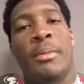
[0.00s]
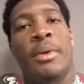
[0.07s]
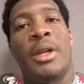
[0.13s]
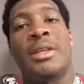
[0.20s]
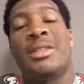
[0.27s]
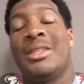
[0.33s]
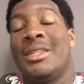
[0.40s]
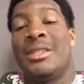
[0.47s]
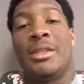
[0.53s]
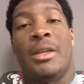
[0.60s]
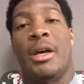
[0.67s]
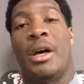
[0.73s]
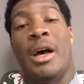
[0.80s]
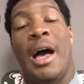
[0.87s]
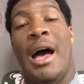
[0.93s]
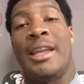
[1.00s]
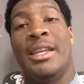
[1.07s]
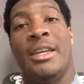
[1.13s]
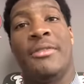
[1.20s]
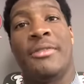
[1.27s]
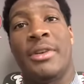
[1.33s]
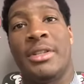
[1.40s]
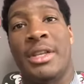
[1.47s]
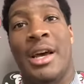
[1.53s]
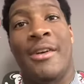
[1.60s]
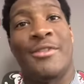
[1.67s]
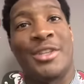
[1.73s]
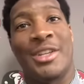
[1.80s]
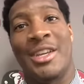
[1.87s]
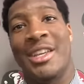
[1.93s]
I mean, that's just our defense,
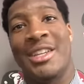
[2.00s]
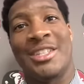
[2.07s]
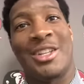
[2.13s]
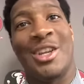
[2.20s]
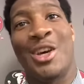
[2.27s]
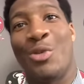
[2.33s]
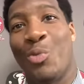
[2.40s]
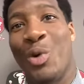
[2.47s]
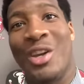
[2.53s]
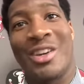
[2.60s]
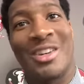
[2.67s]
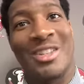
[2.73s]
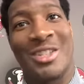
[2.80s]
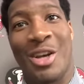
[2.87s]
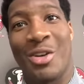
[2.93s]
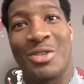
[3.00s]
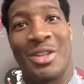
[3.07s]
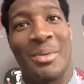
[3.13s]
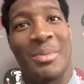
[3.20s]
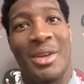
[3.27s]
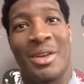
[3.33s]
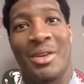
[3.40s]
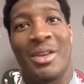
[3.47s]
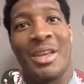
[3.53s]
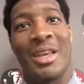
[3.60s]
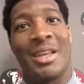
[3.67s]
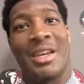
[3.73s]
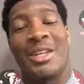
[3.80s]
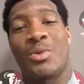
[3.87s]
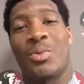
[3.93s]
obviously, and it's luck winning the toss. I mean,
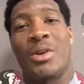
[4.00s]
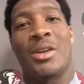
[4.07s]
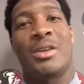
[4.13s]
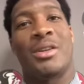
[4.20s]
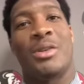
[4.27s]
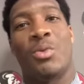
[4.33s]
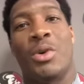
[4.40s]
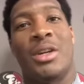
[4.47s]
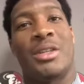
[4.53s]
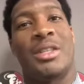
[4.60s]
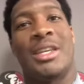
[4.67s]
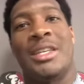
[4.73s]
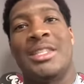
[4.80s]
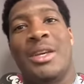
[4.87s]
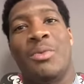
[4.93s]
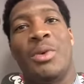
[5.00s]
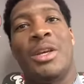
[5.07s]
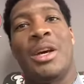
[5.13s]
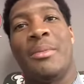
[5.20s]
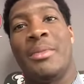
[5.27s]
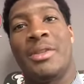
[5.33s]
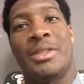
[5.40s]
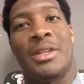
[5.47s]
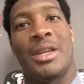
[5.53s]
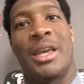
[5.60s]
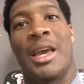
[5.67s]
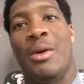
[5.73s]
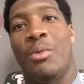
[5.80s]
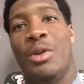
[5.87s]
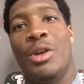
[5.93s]
that's one of the things that we come into the
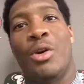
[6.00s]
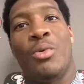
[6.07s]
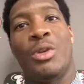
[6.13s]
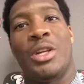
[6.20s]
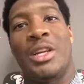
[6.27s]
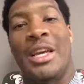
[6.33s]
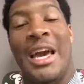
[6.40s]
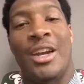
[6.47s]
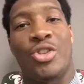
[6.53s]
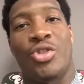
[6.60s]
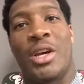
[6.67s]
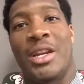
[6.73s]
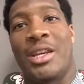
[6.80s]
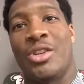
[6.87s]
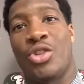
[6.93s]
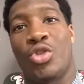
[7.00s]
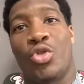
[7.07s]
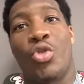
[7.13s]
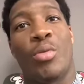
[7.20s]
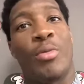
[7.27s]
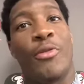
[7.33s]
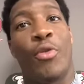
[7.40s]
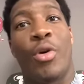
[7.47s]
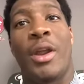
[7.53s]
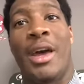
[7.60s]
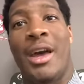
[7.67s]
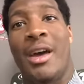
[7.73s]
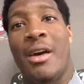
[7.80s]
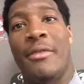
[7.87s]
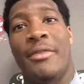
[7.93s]
game. We know we got to try to get a score before the
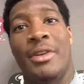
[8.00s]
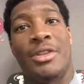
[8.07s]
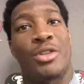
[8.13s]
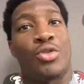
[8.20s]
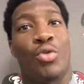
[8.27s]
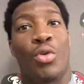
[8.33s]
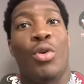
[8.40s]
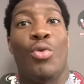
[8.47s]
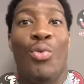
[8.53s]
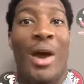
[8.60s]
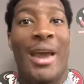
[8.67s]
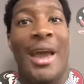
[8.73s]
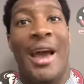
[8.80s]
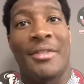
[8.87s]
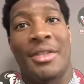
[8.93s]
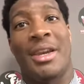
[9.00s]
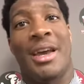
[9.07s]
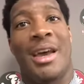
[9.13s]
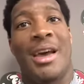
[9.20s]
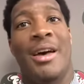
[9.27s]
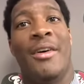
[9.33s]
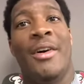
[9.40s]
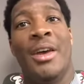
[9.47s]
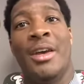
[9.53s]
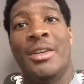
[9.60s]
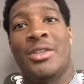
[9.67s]
half and score right after the half.